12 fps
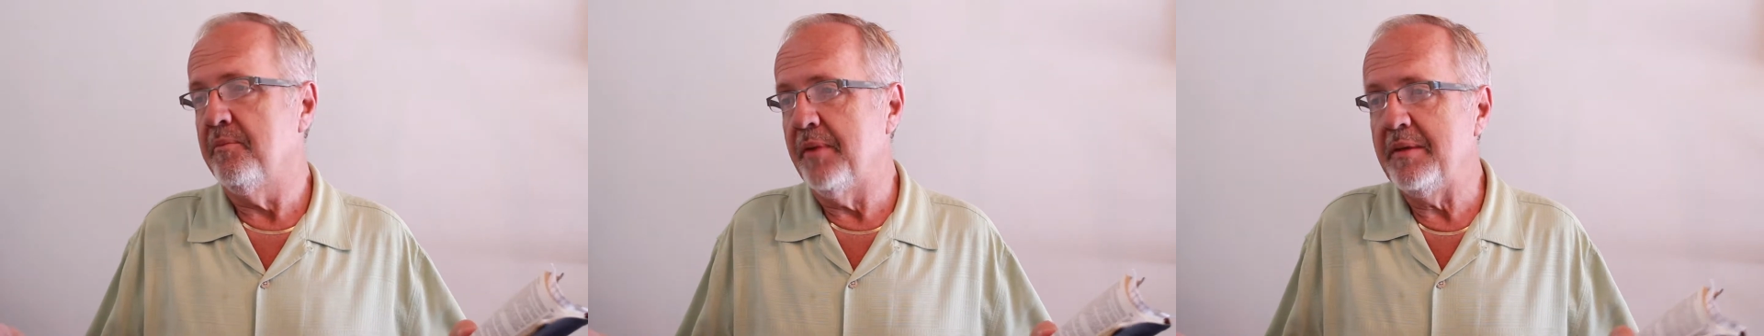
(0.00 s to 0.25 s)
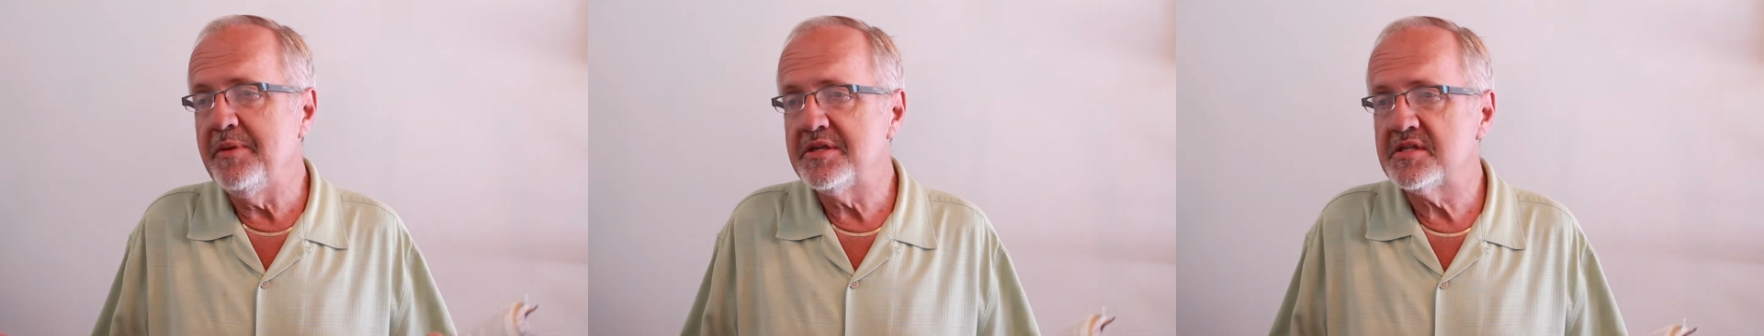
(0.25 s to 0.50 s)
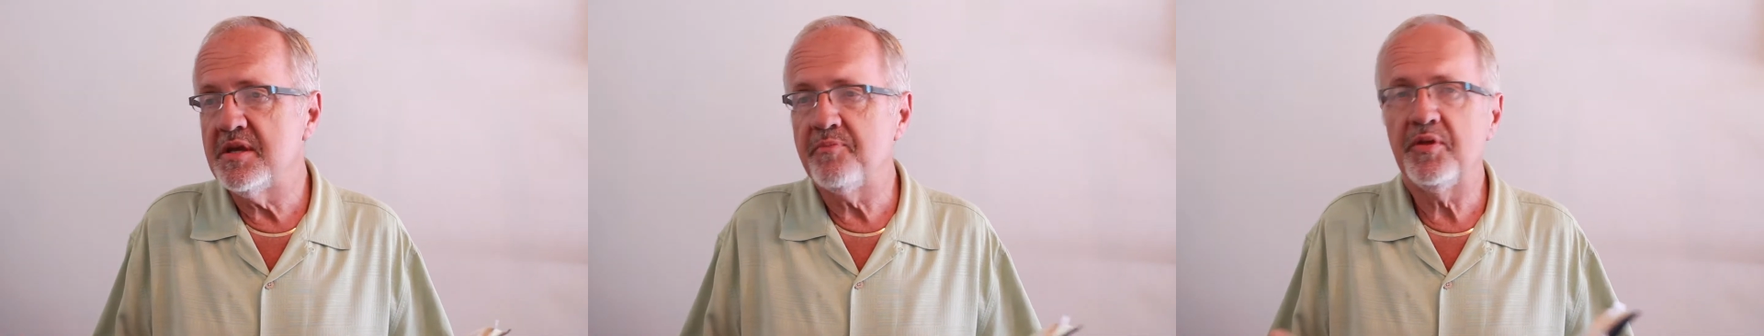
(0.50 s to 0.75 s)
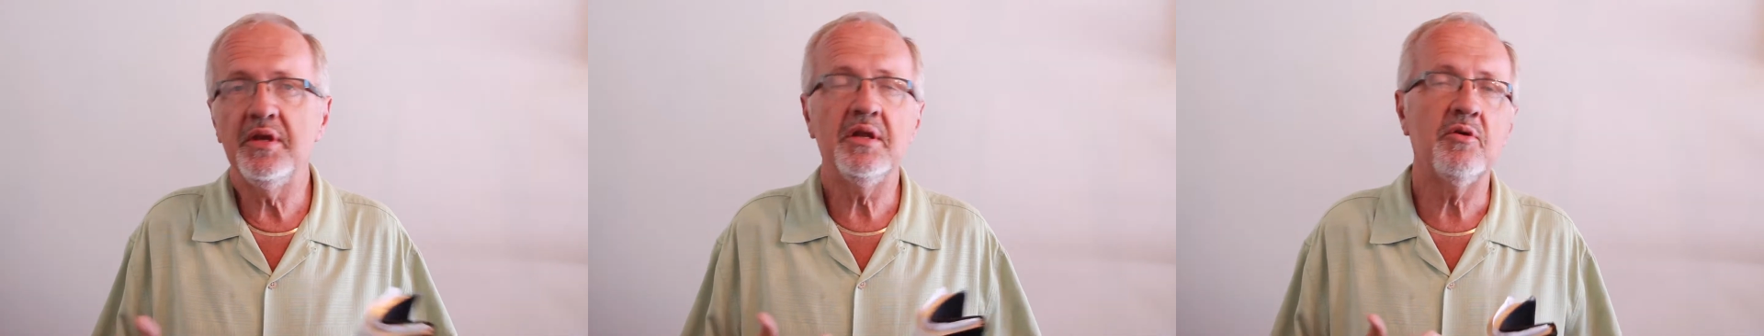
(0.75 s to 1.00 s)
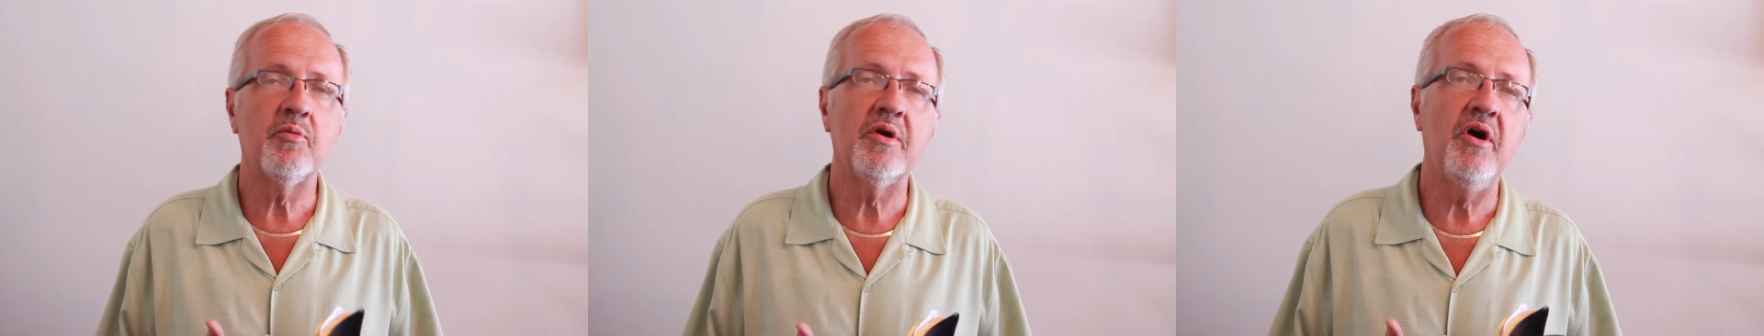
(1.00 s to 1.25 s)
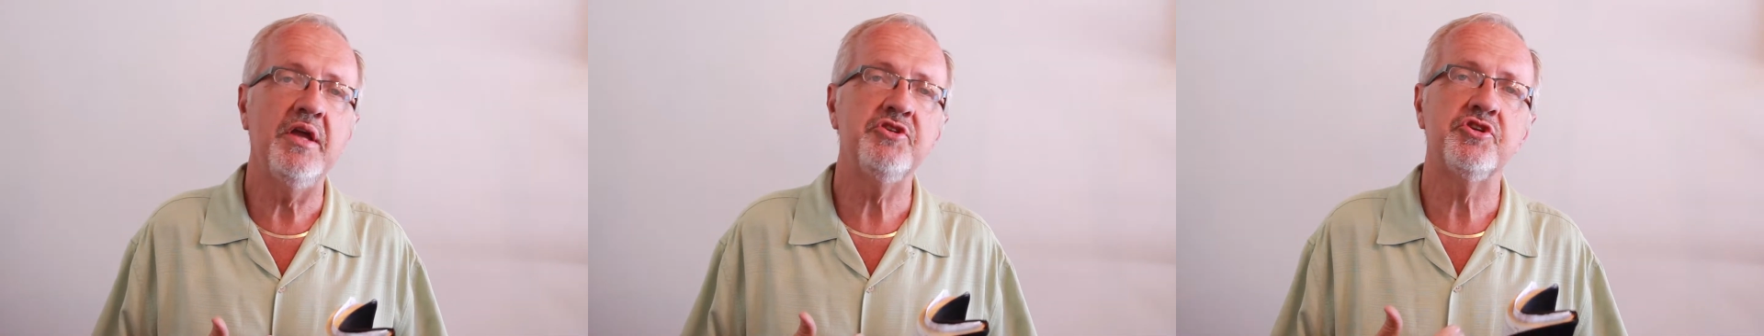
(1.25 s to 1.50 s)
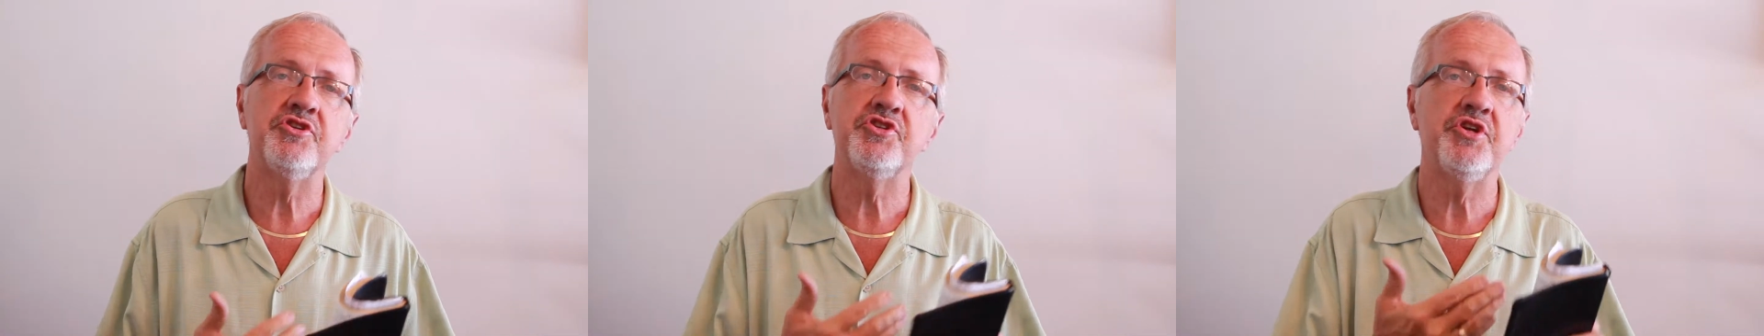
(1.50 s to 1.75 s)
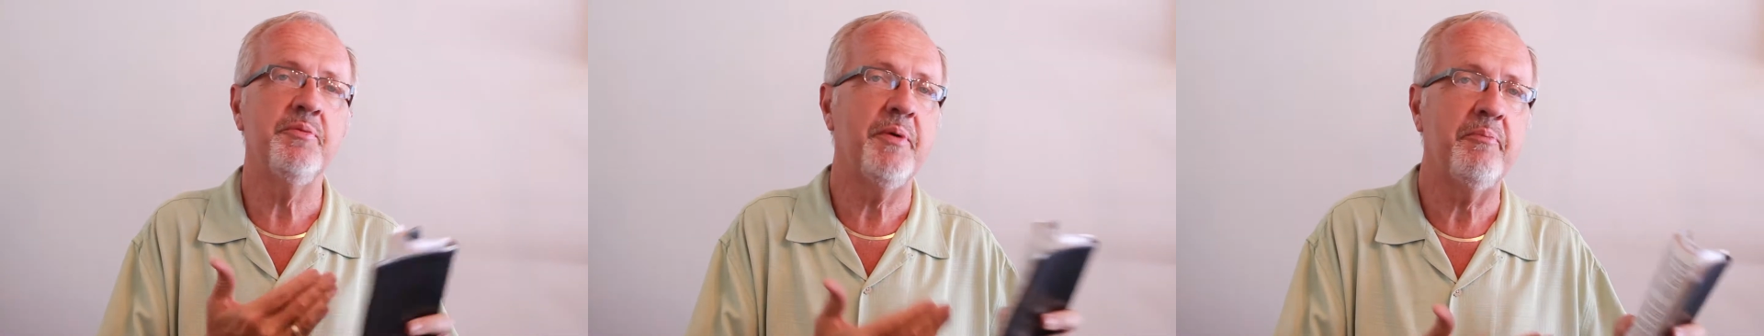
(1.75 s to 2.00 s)
Maybe it's something in a
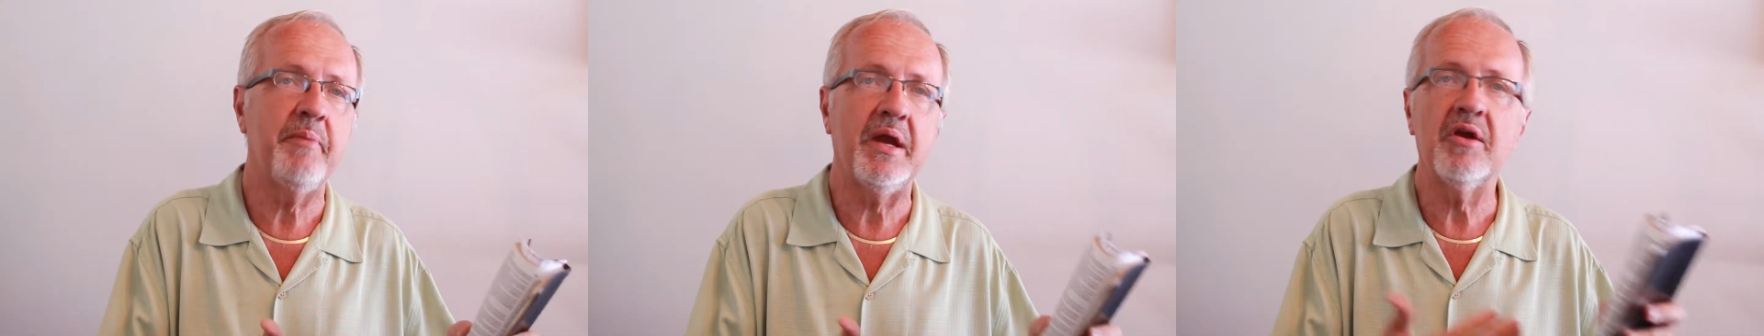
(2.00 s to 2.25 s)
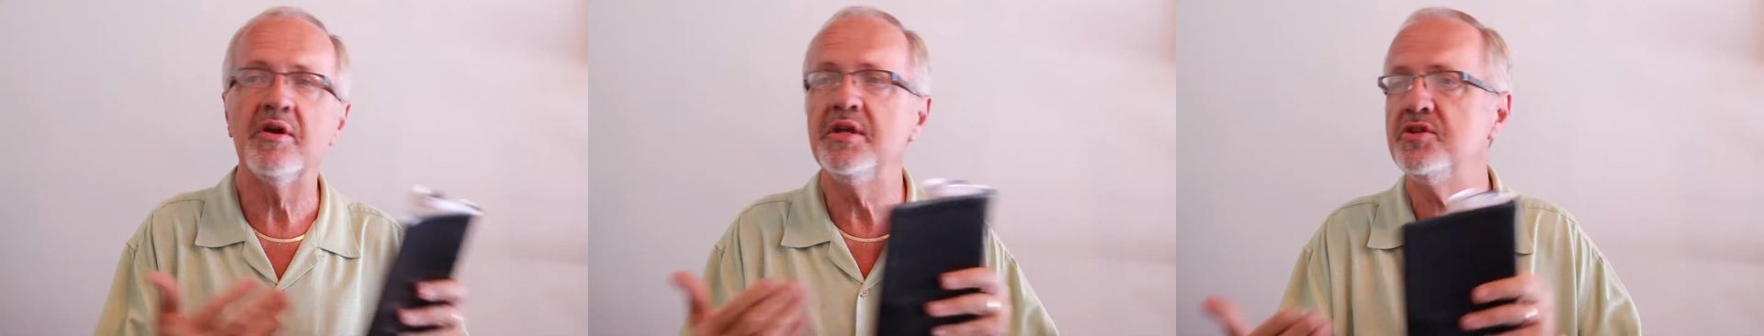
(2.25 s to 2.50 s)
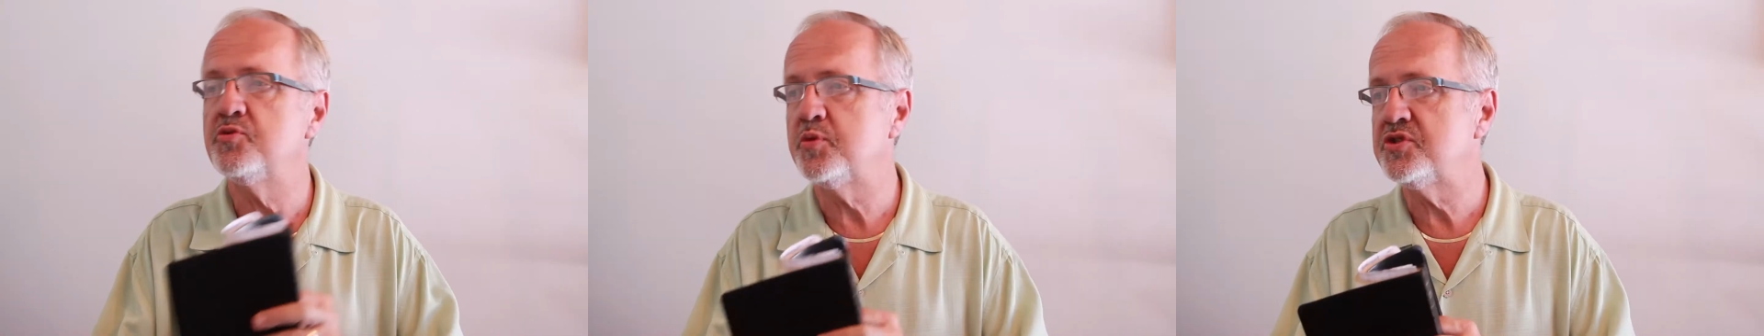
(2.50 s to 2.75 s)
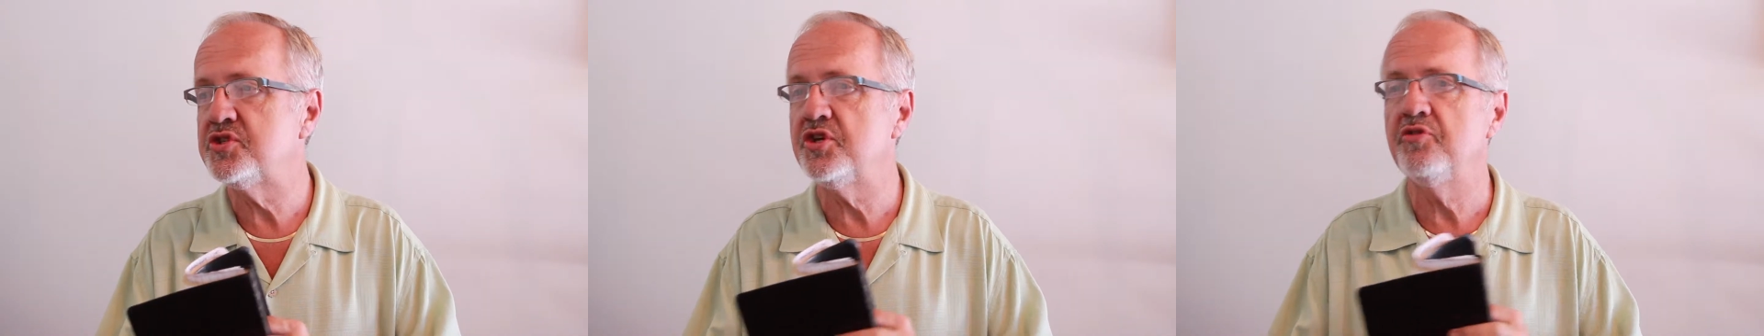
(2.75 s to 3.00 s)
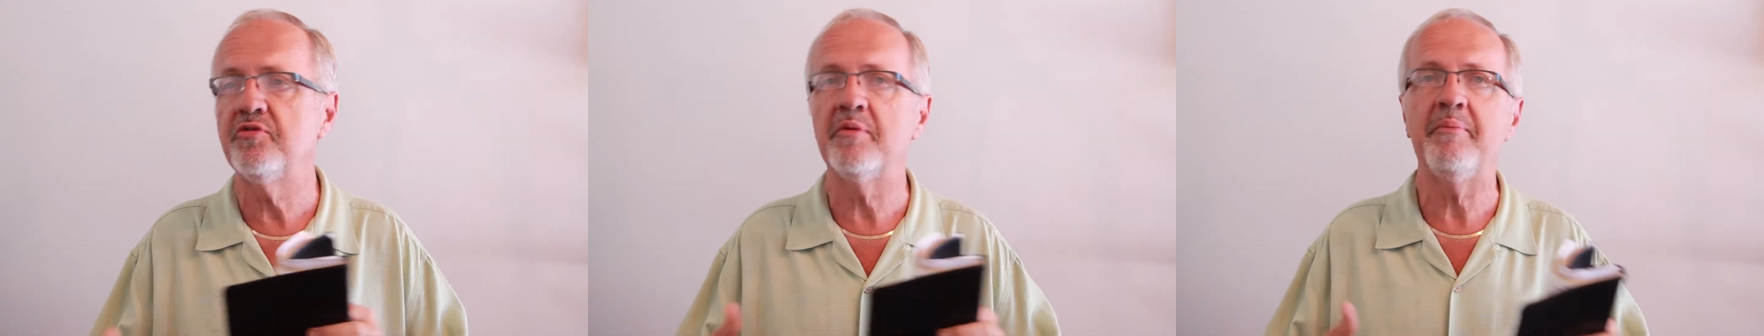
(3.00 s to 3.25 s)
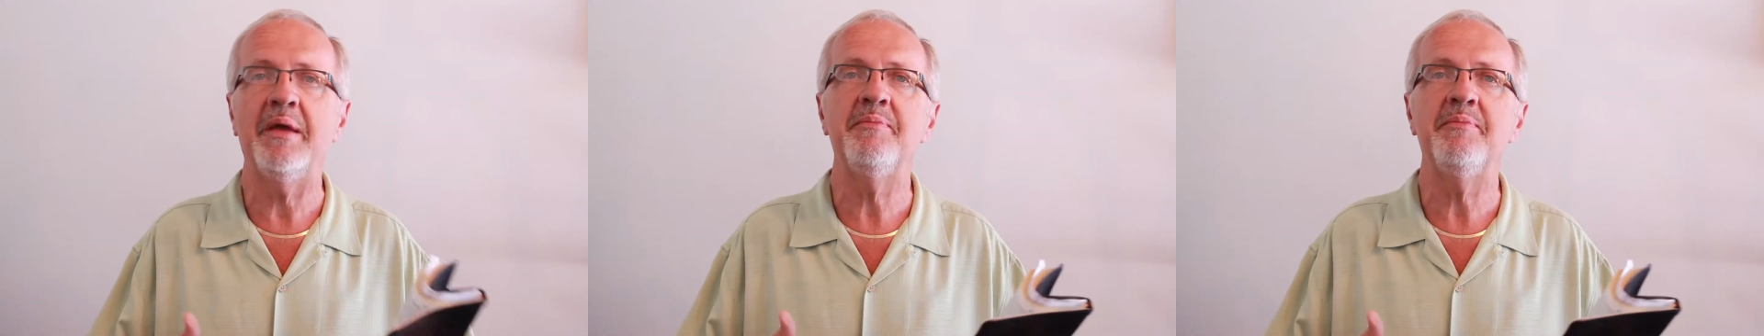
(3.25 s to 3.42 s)
relationship, a marriage, with children.